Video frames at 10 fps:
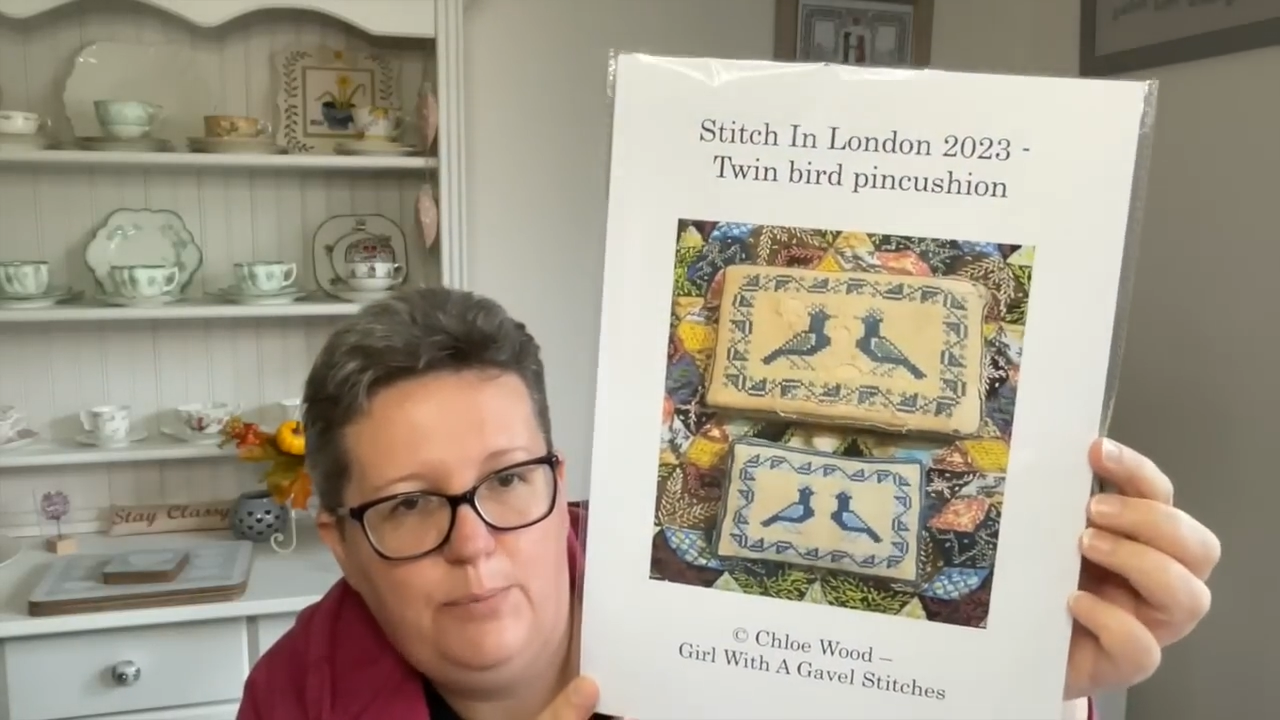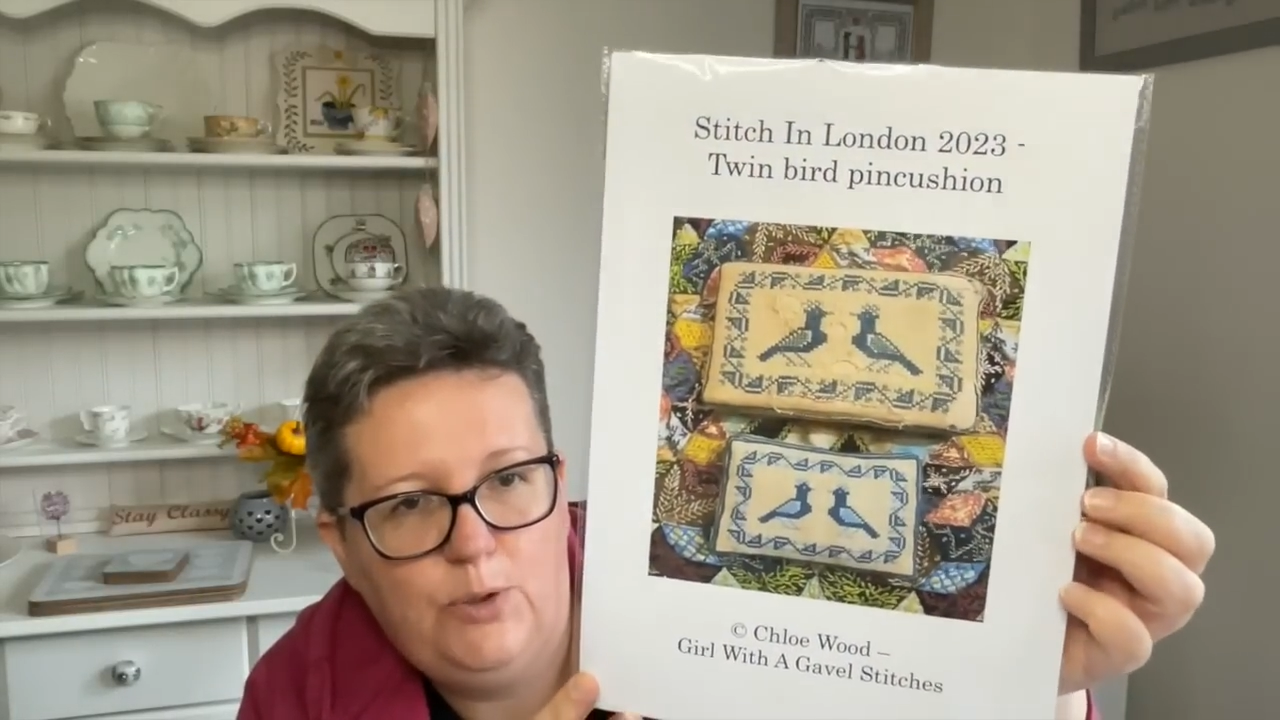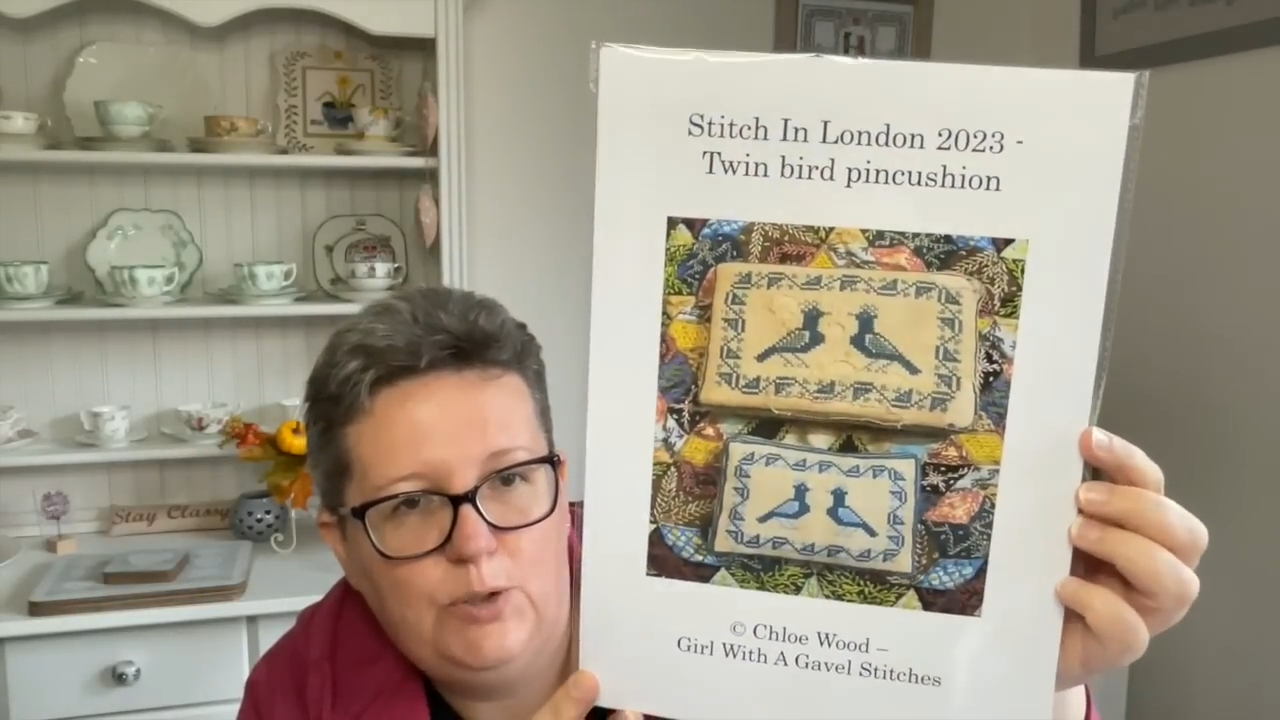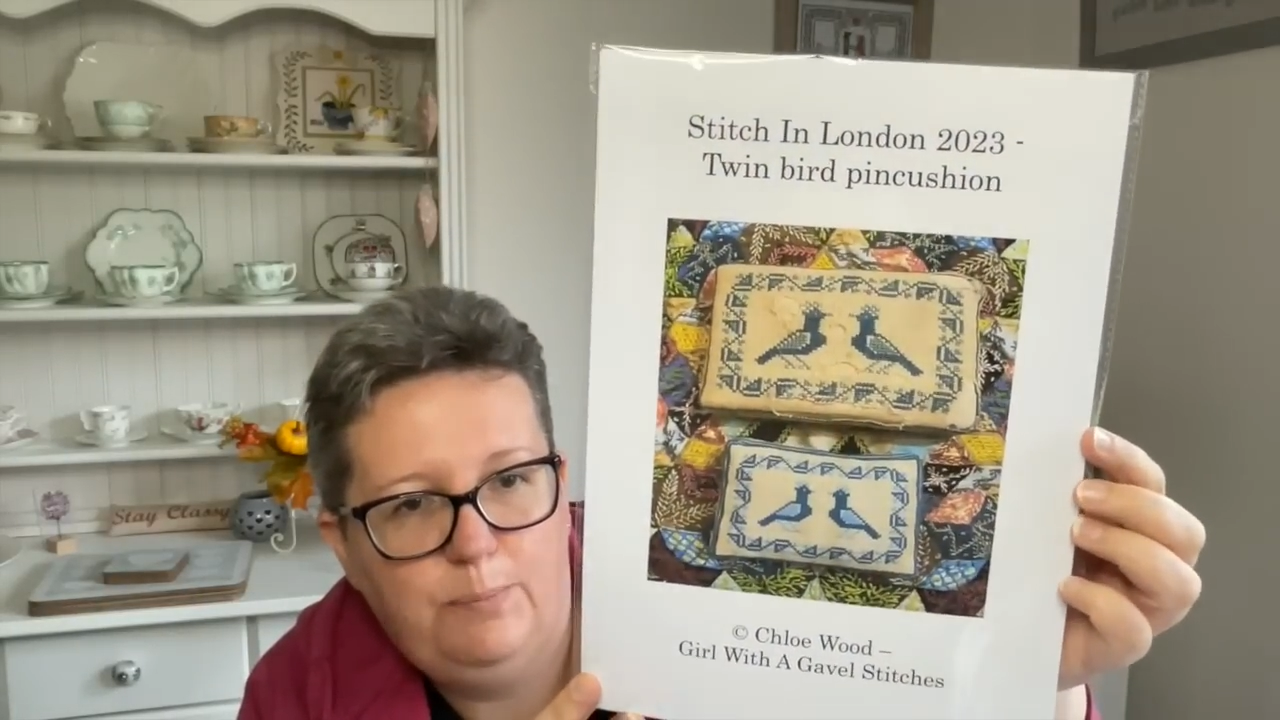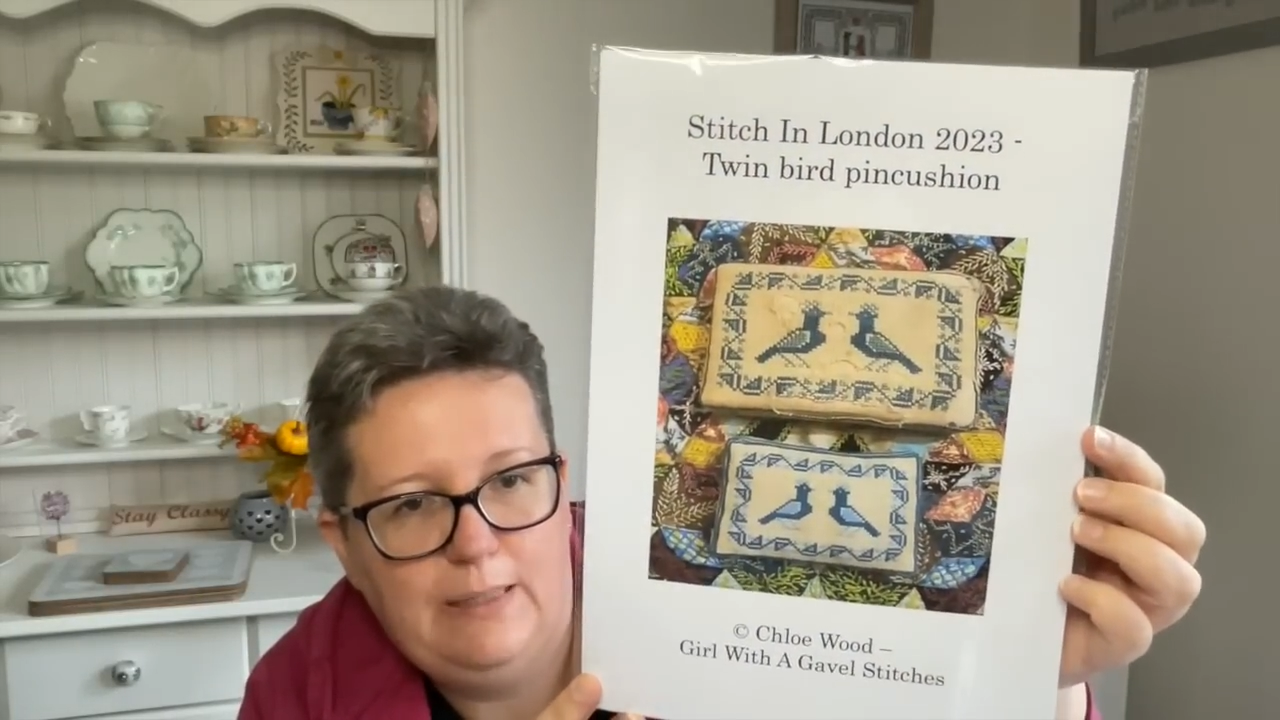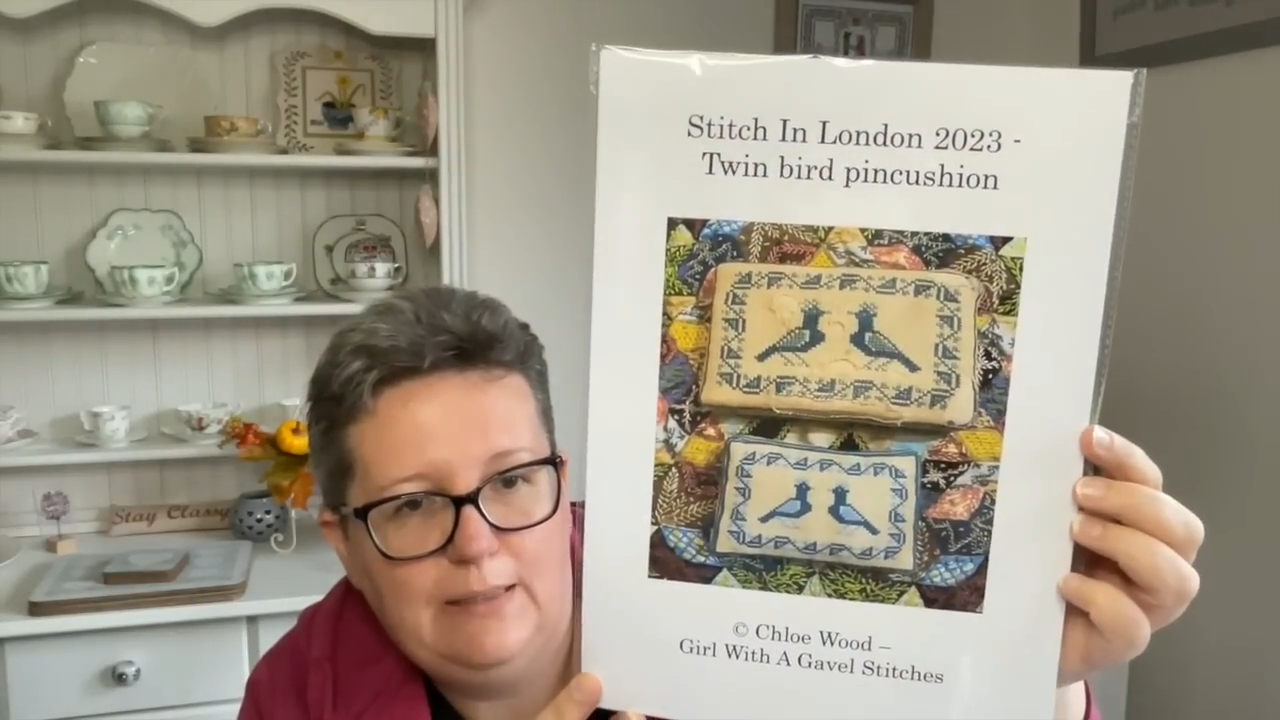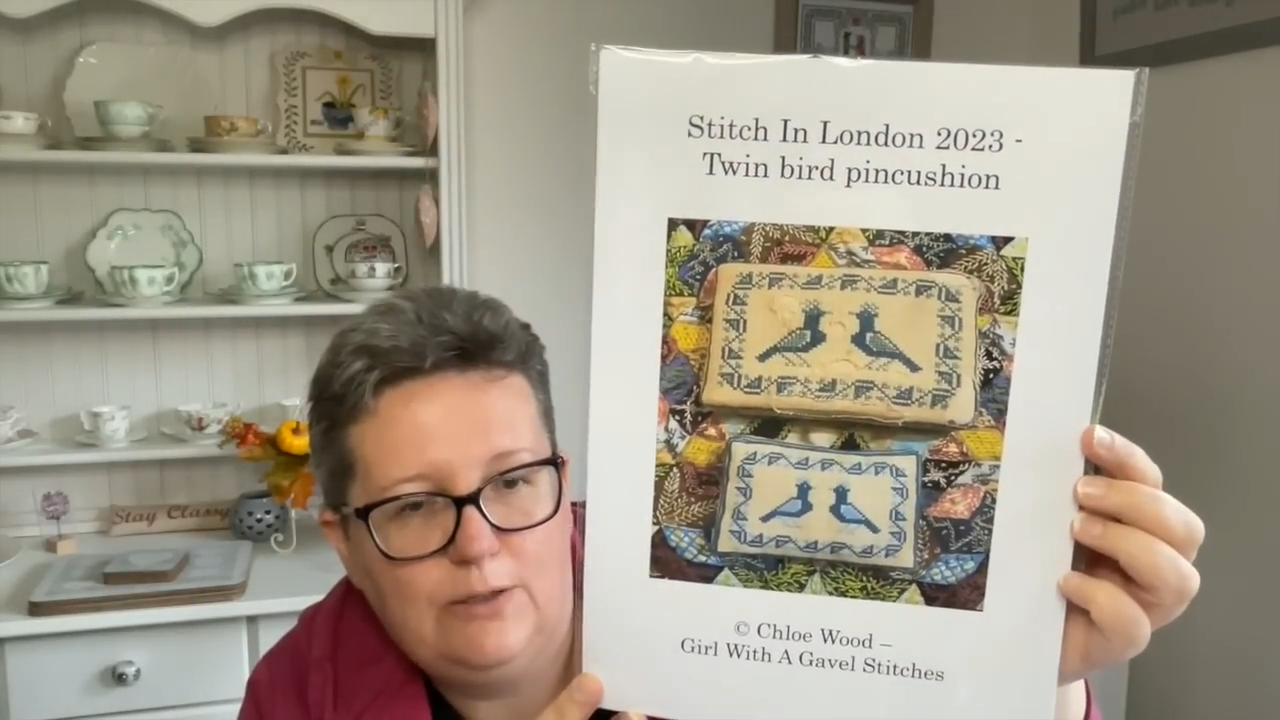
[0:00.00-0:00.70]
bird pin